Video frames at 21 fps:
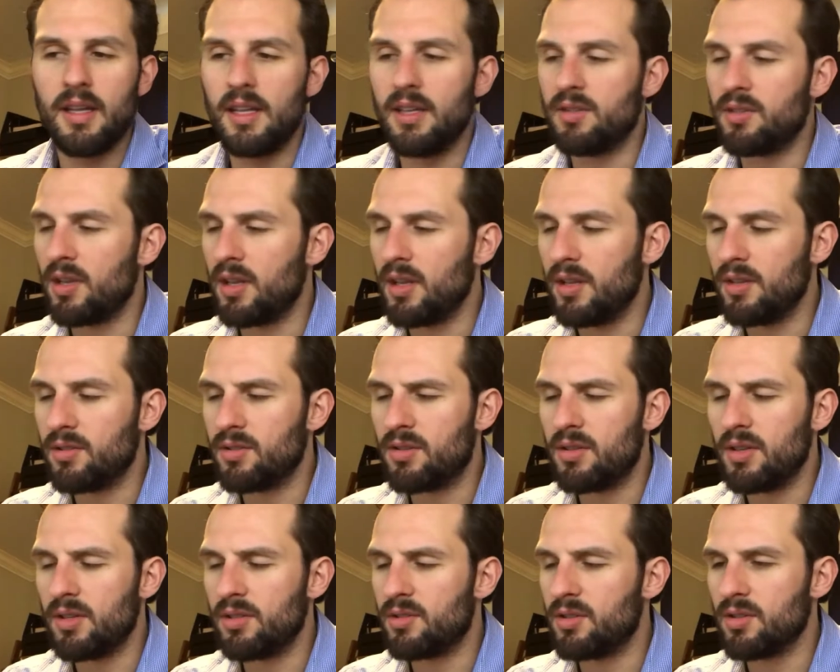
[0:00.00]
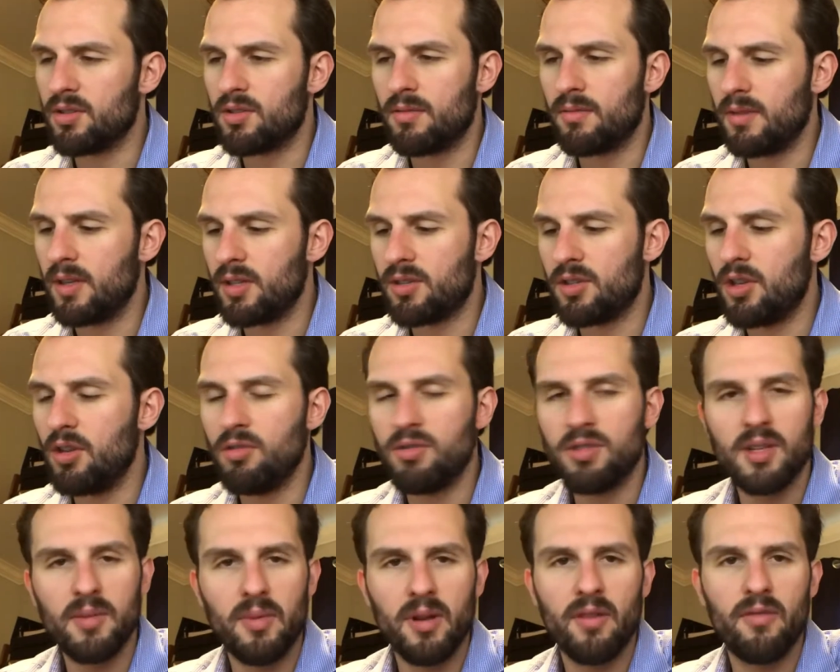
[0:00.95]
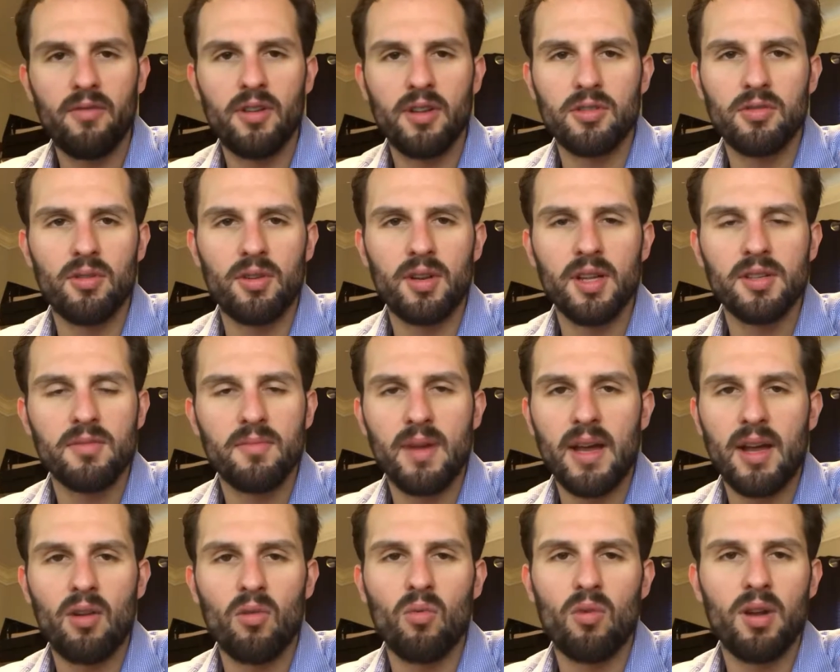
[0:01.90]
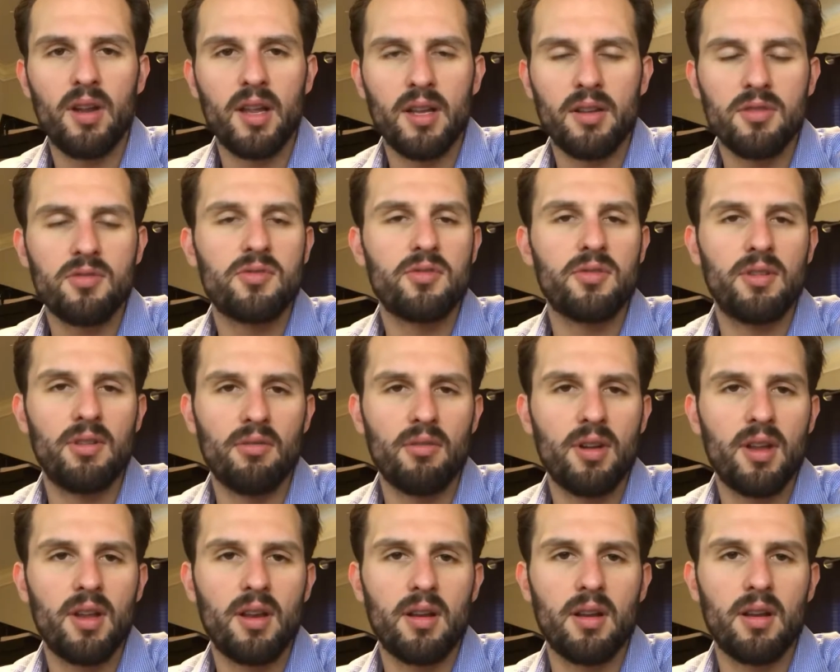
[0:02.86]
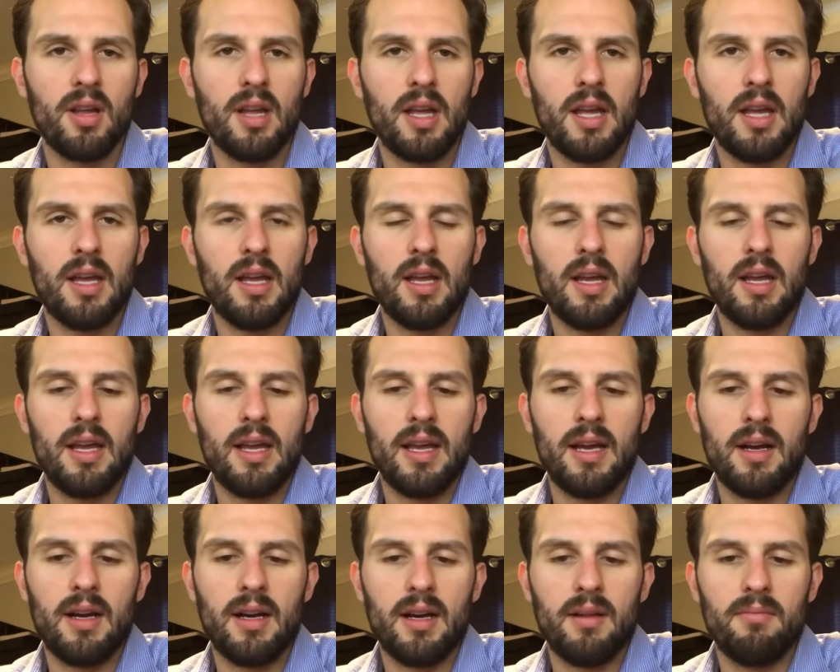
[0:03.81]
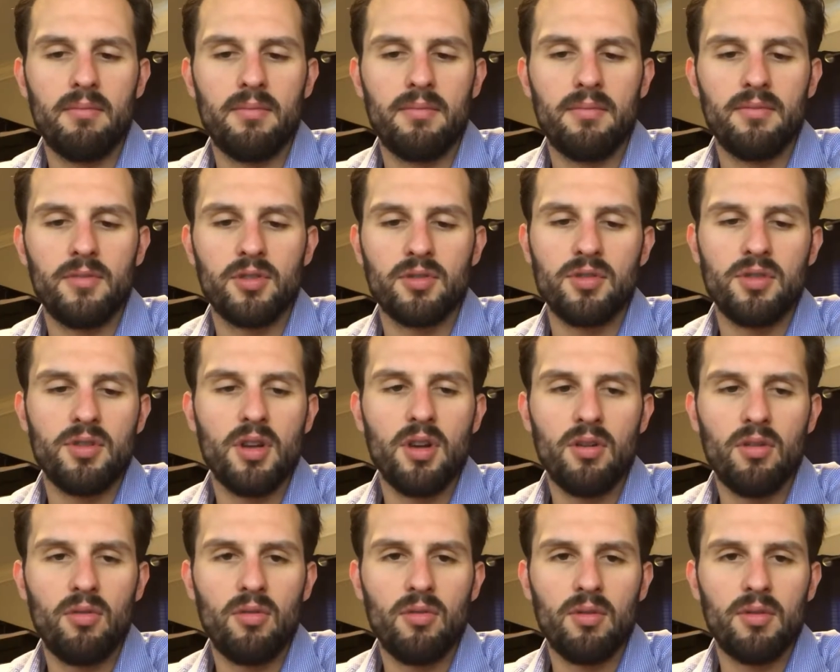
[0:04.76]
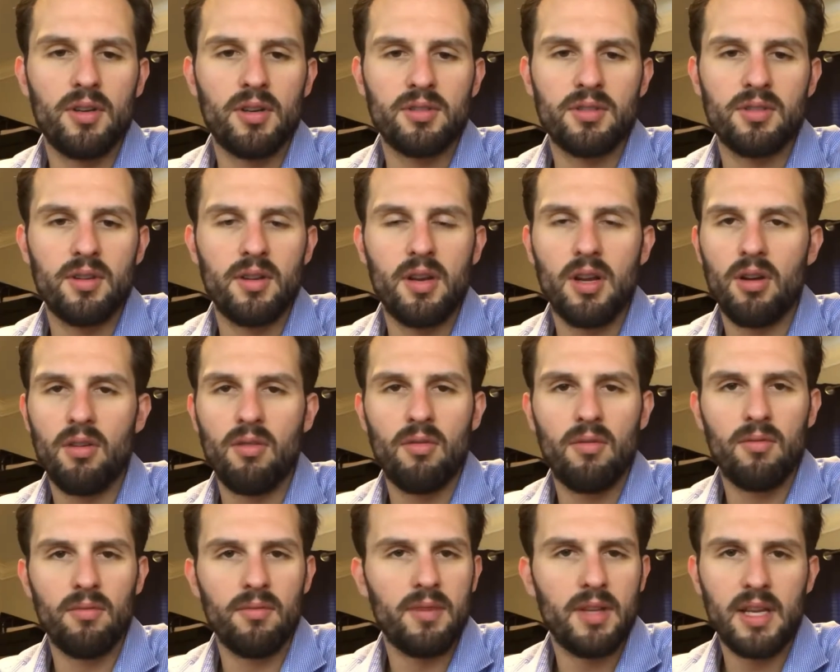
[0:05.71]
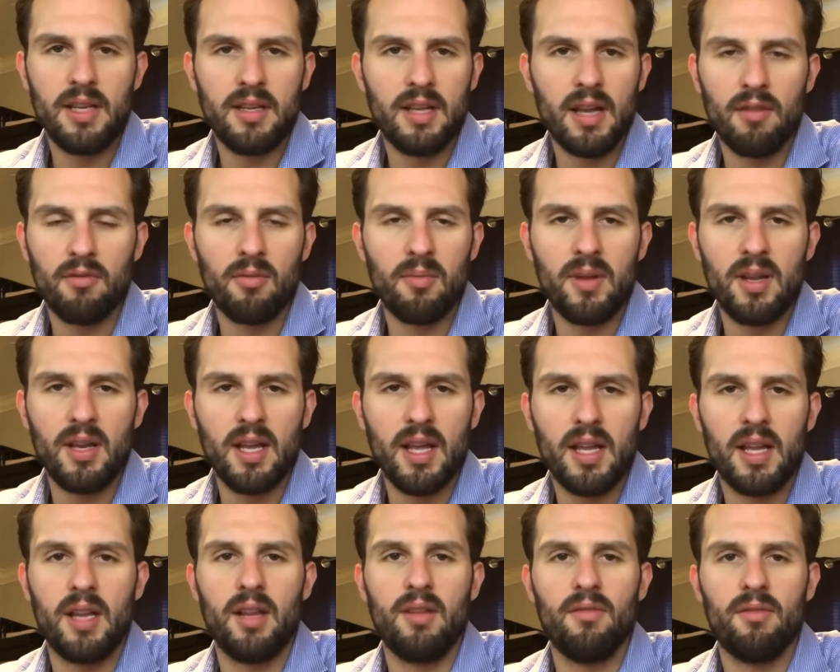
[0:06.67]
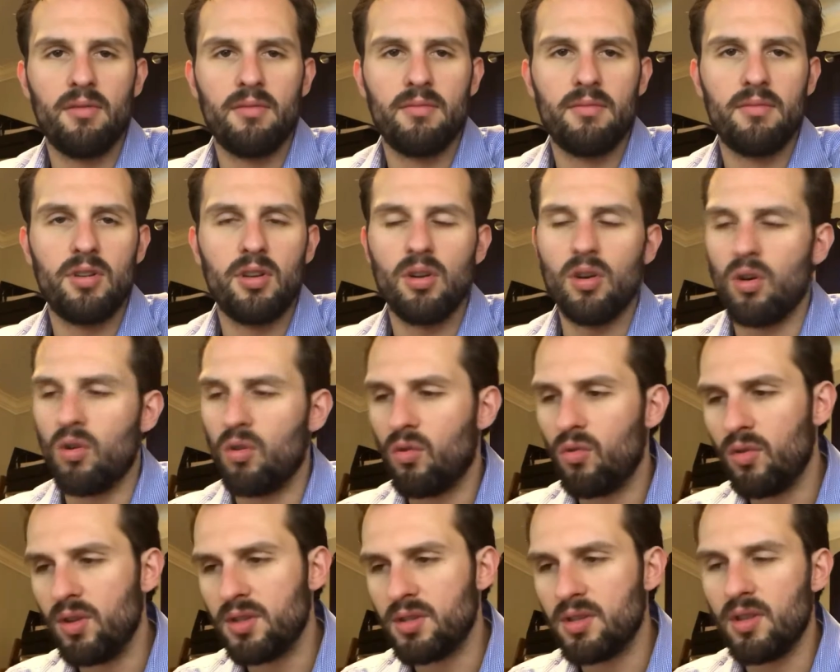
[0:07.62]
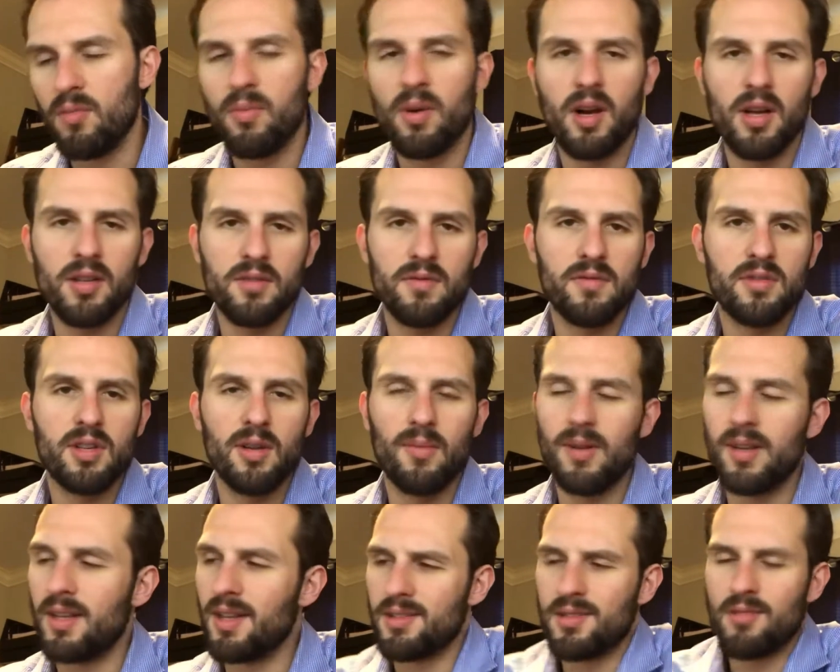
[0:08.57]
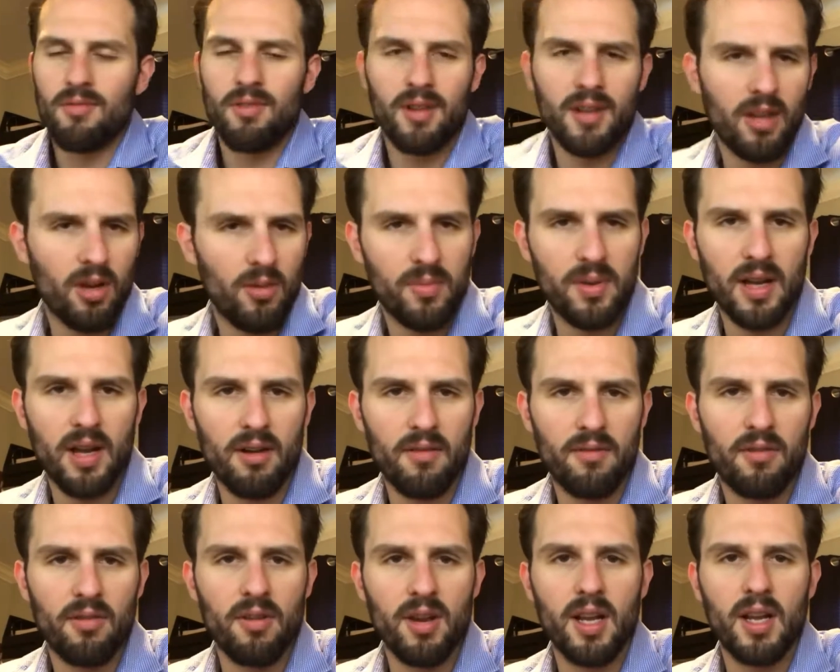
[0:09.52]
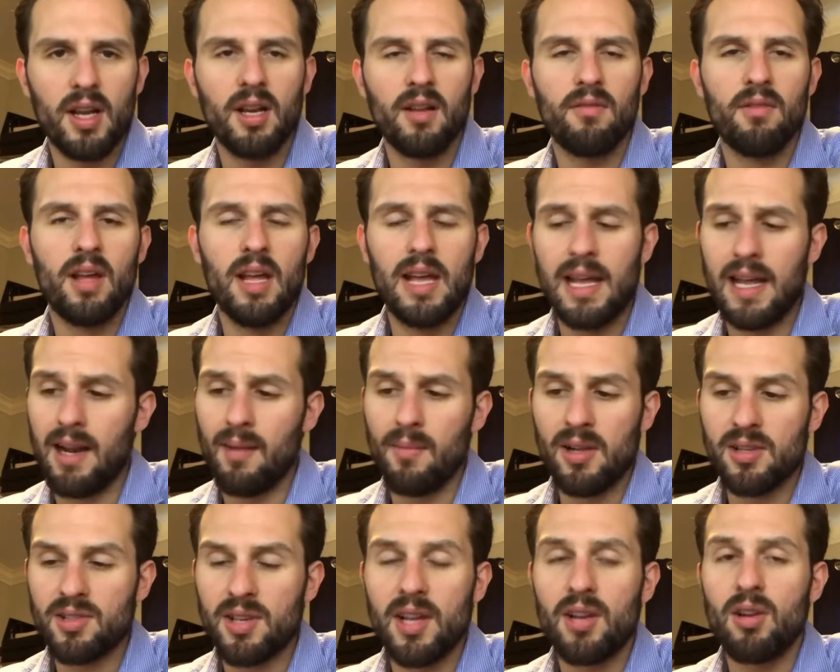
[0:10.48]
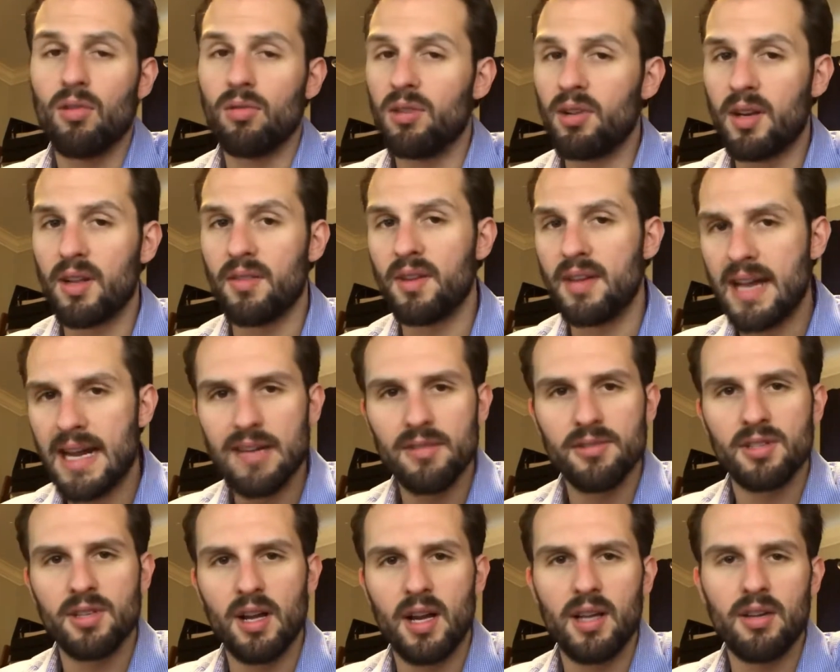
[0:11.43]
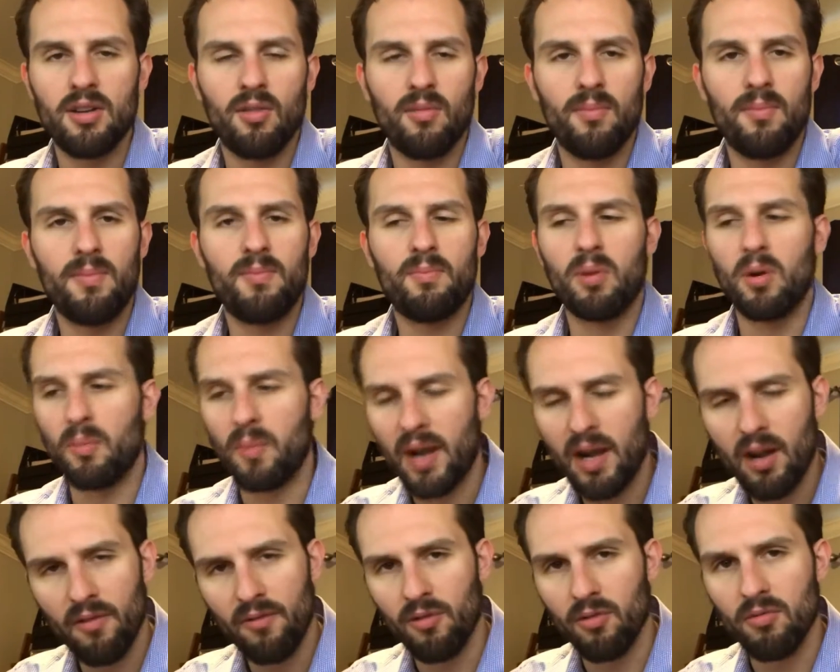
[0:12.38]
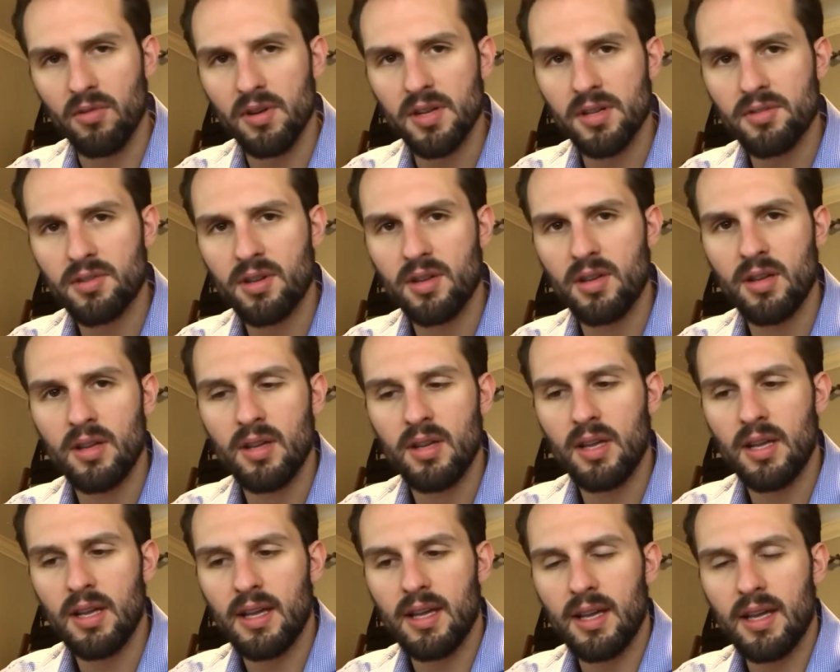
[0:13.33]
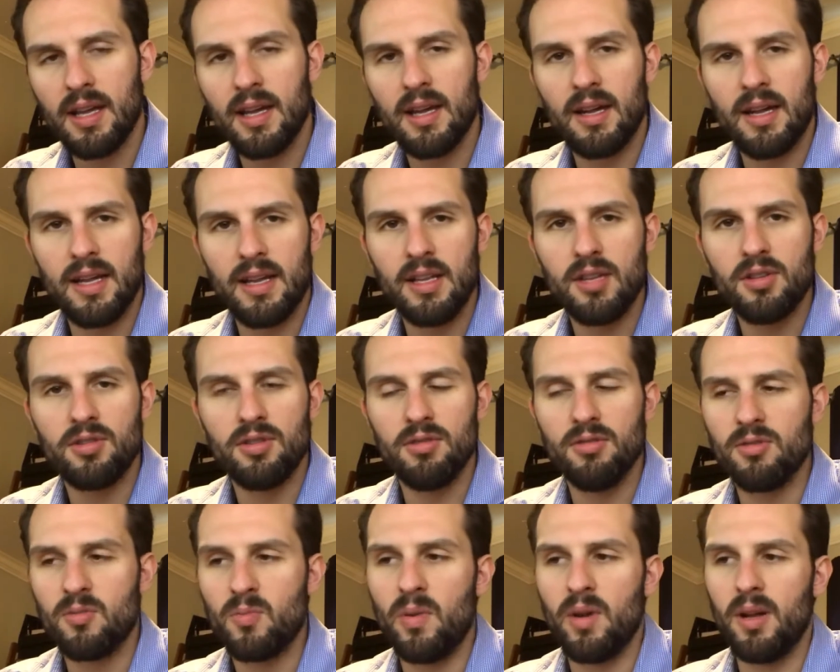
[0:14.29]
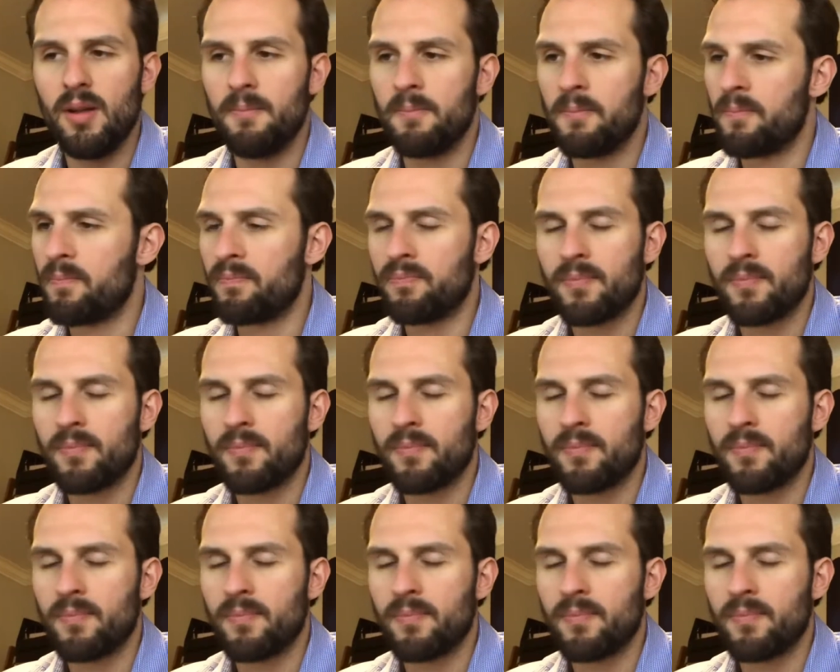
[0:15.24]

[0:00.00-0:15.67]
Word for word: is is is just it's hugely beneficial. It doesn't matter what industry you're in. Um, there's no there's no need to ever be negative. You can always see the positive. It doesn't really help you out if you're negative. And I'm not saying don't look at the downside. Don't prepare for risk and issues, but